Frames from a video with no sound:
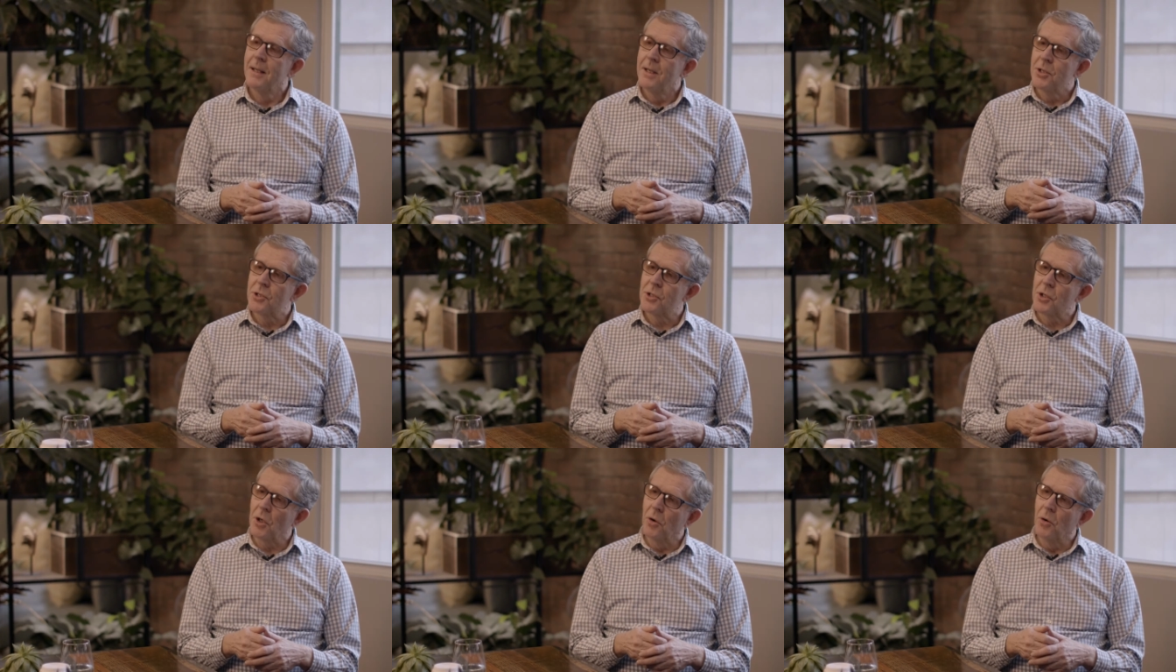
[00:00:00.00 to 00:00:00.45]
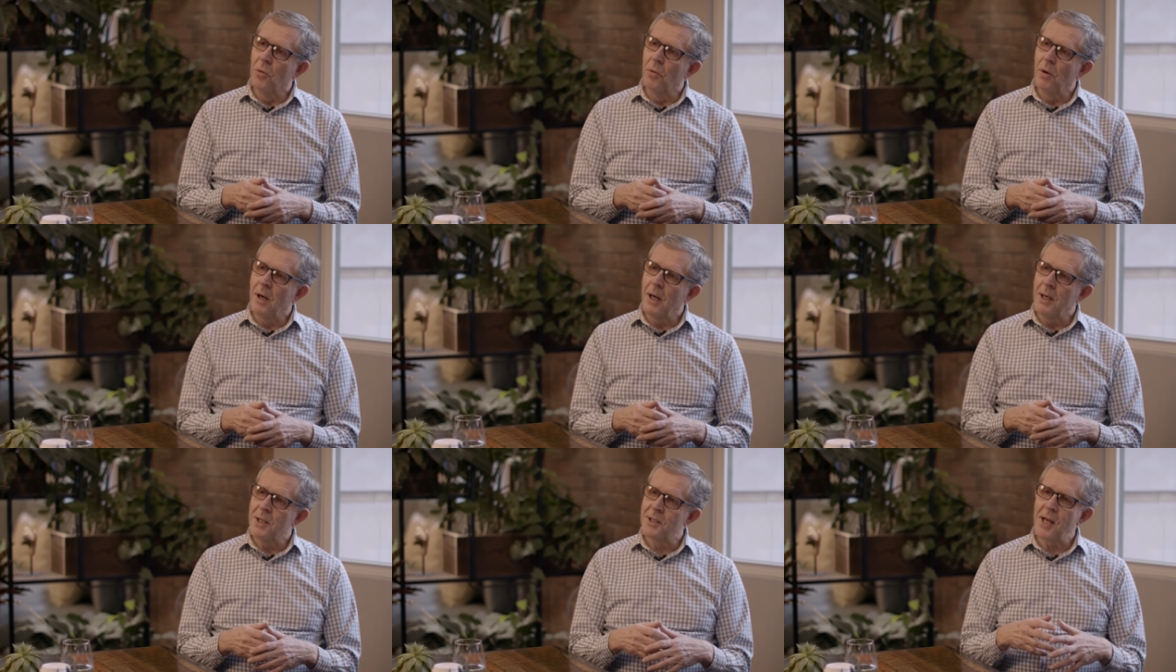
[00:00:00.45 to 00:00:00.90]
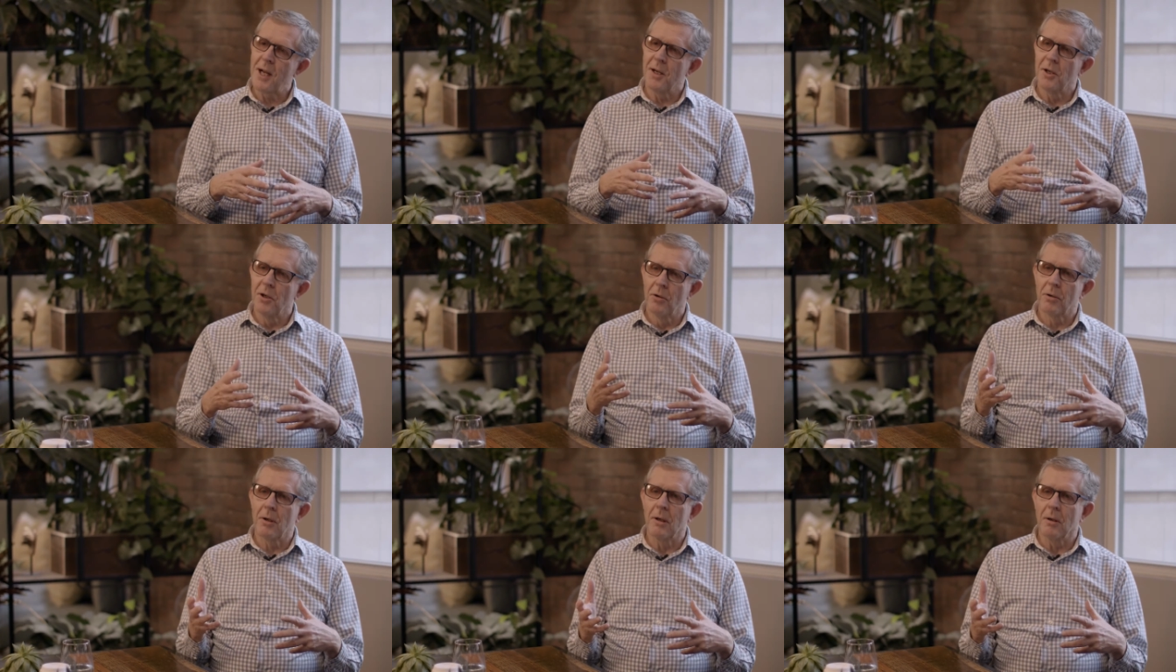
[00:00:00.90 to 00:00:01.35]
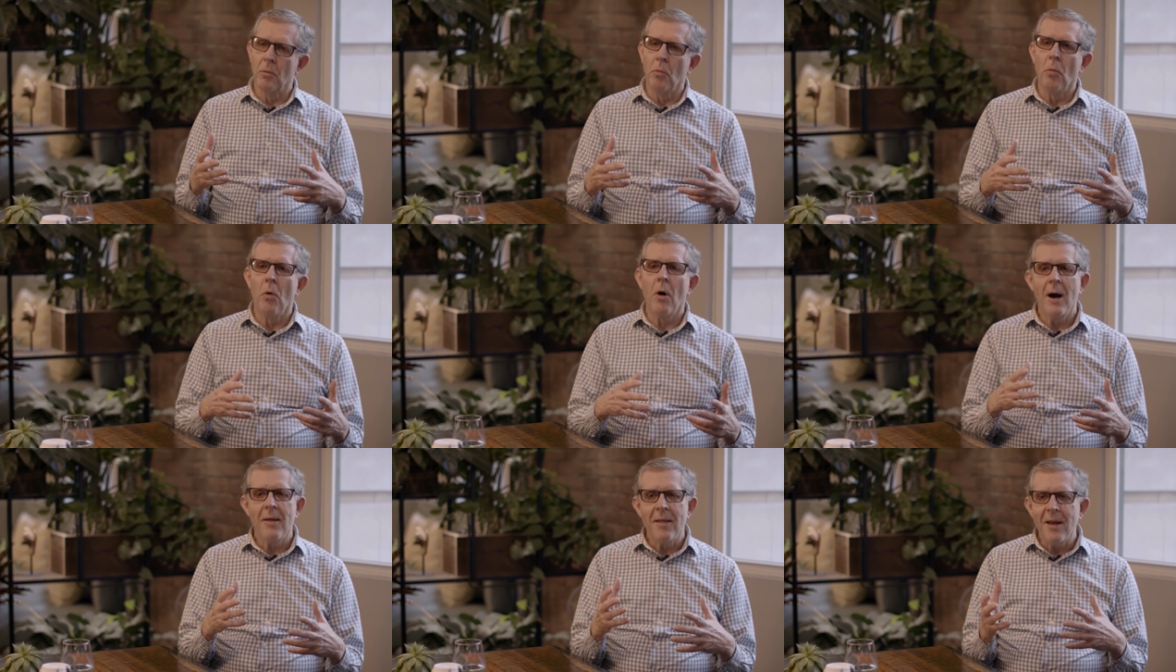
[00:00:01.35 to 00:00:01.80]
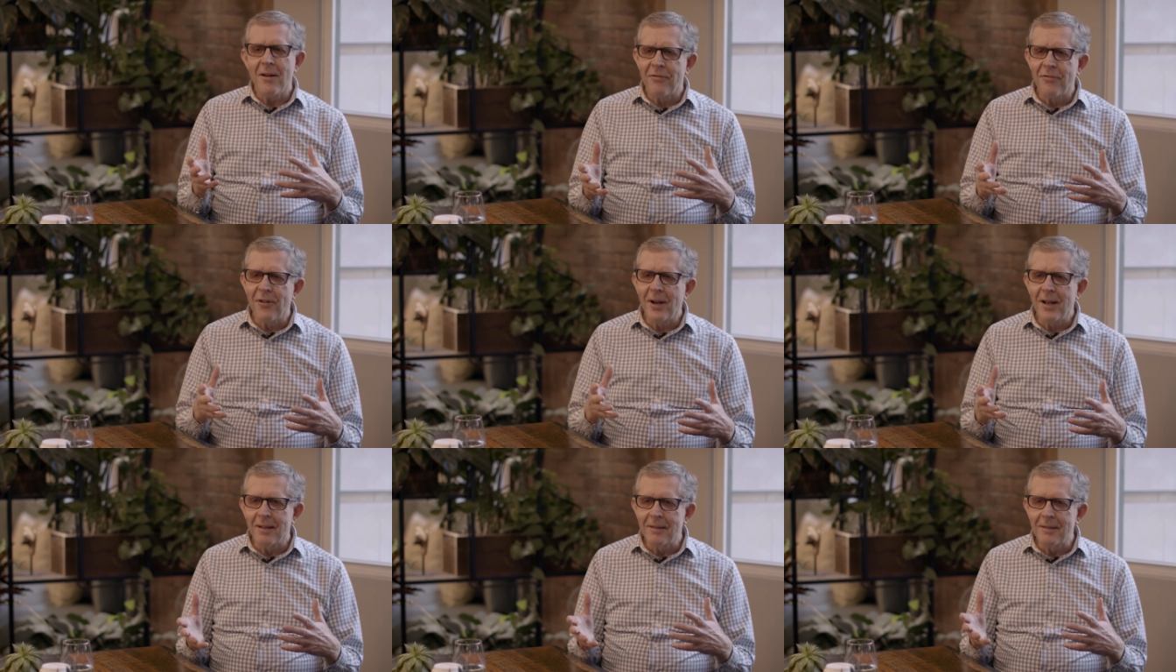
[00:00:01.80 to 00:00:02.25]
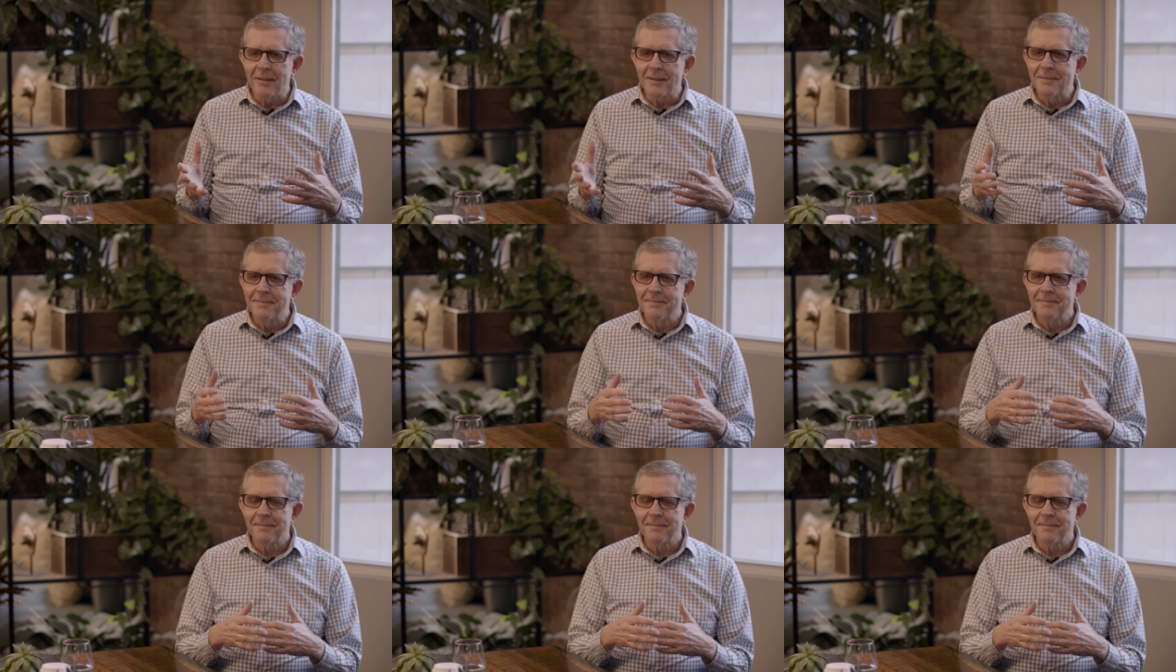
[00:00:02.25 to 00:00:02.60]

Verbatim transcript: So I started looking at why they fail